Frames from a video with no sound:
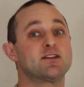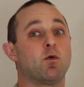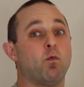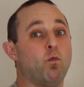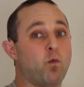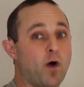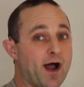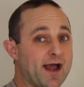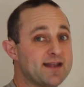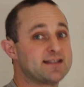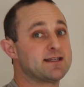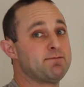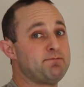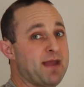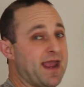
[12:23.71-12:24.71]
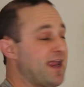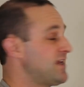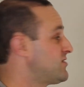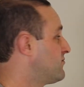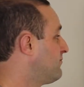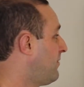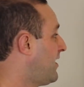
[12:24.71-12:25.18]
to want to pay
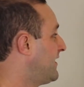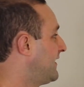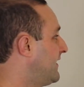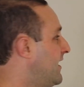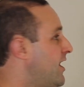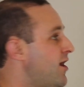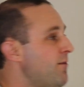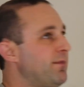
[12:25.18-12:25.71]
you money,